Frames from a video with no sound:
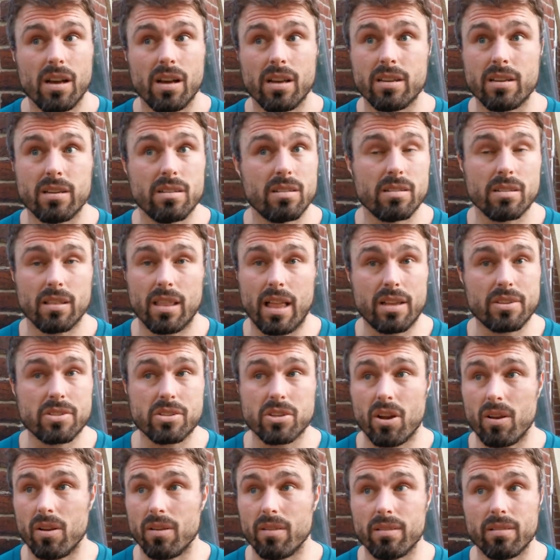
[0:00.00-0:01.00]
And
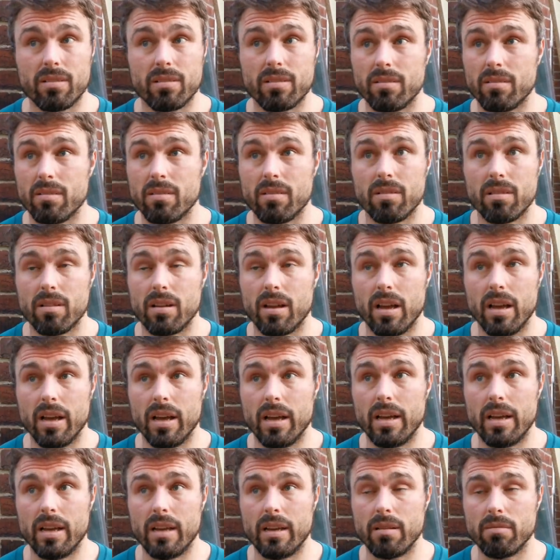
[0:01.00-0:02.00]
let's not
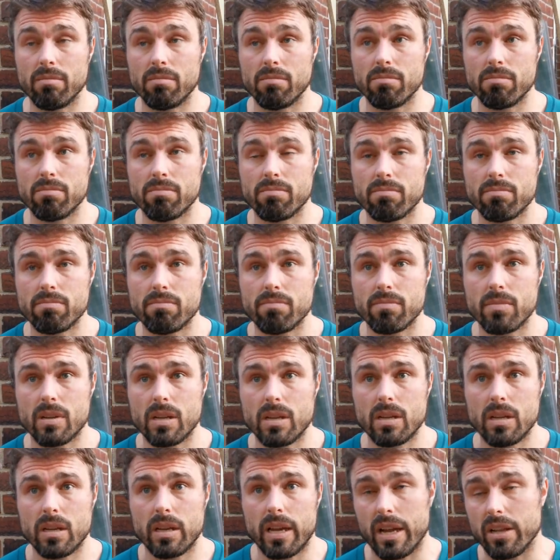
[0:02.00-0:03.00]

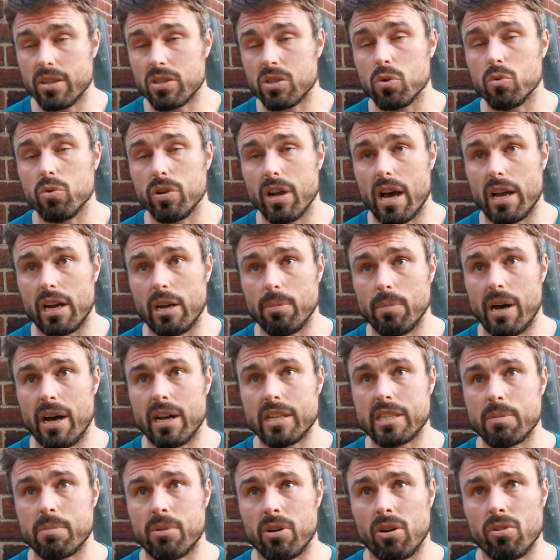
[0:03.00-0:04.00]
get too down
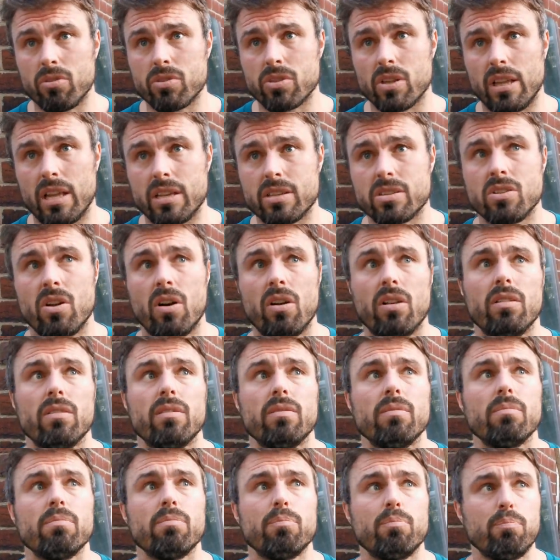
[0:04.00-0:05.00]
about it, but also let's not
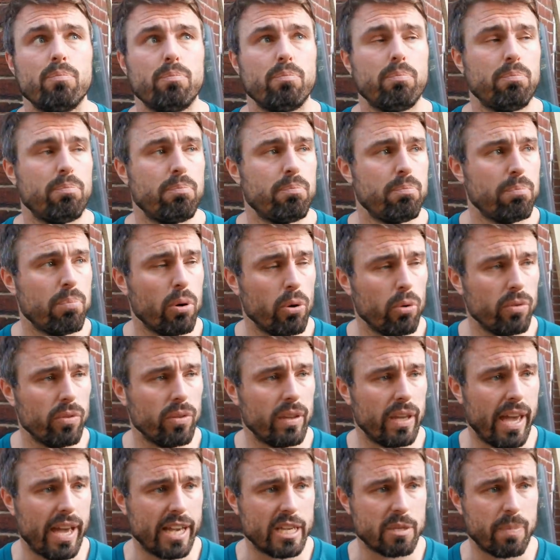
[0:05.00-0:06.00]

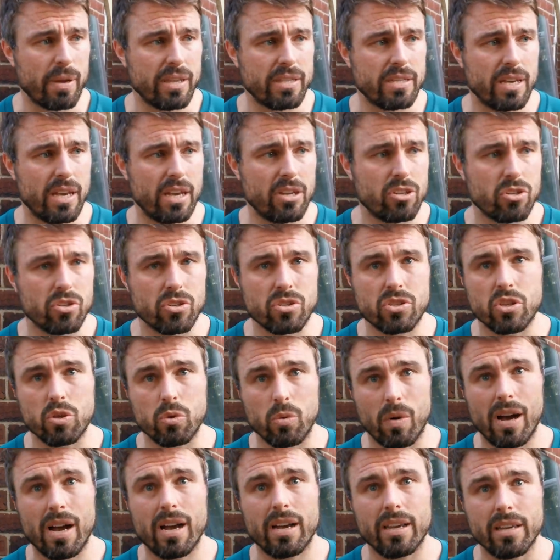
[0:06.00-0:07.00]
put the expectations
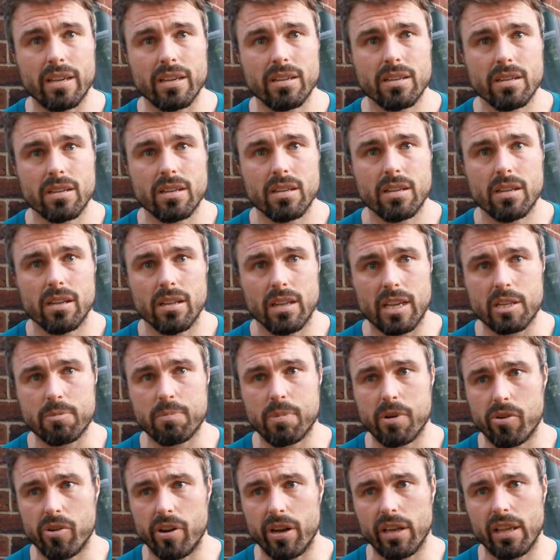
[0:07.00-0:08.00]
too high.
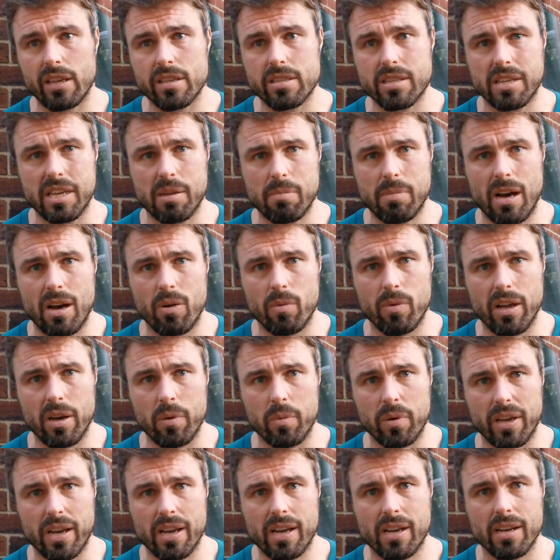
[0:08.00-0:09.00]
Let's be realistic about
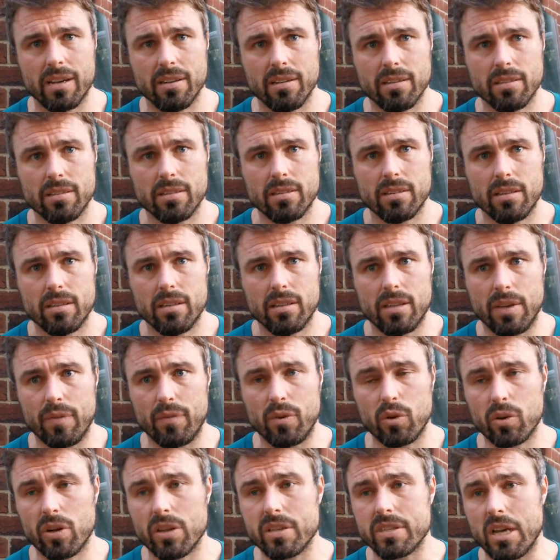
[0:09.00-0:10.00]
where we are. If
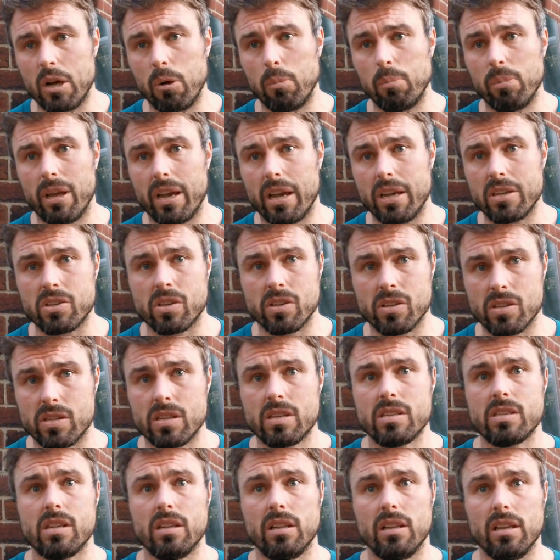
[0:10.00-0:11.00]
you're going to sell players
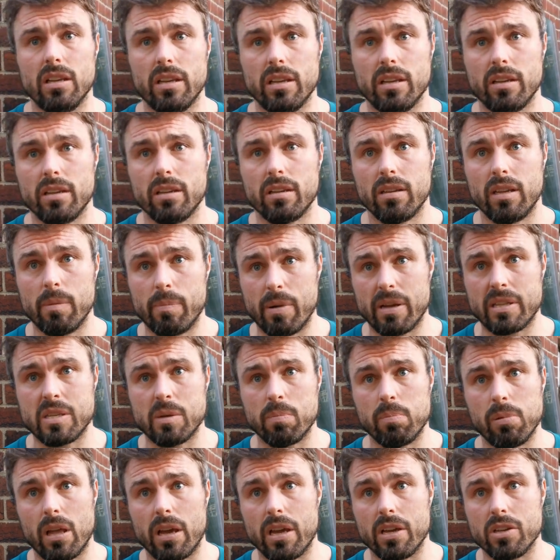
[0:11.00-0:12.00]
consistently, your
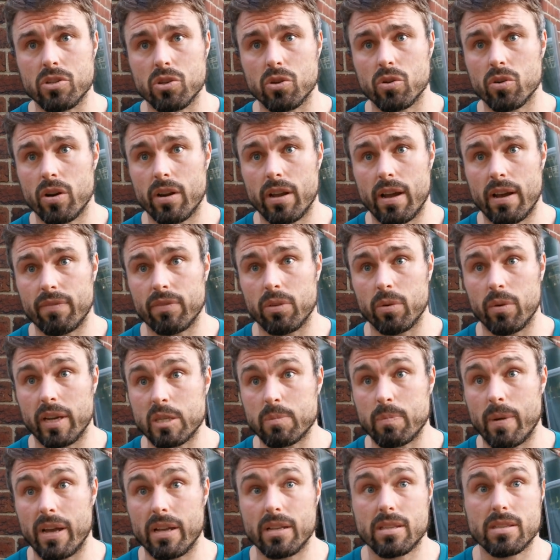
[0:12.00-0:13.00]
better players, you're going to have to
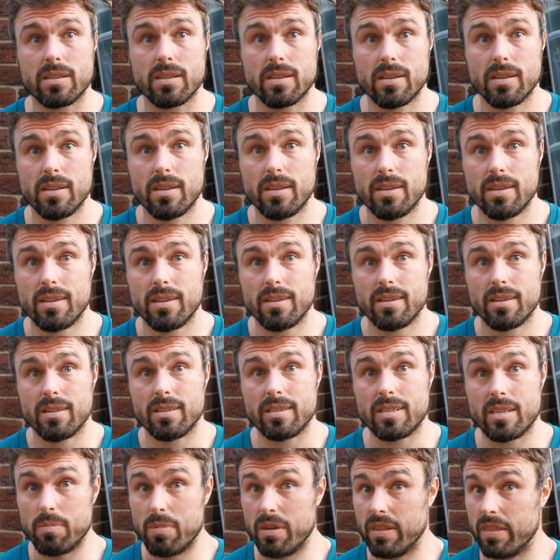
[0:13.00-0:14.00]
expect
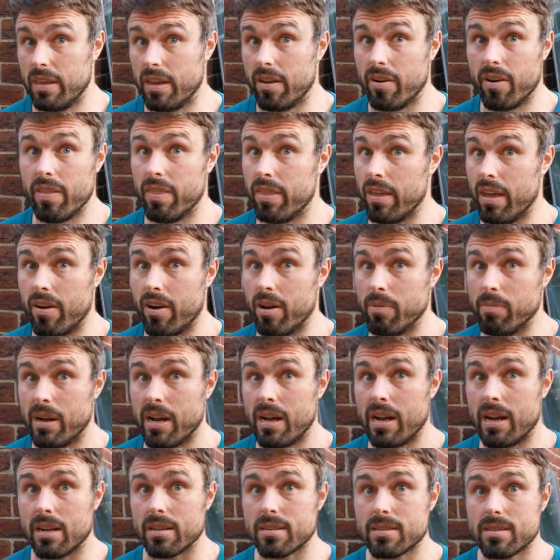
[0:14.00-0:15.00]
to be there and
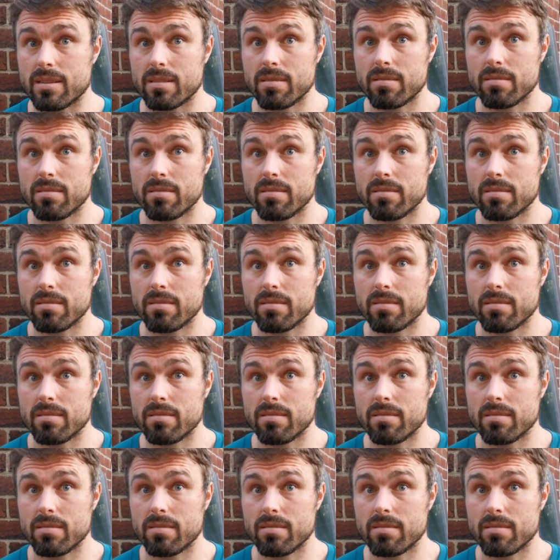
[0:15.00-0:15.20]
thereabouts.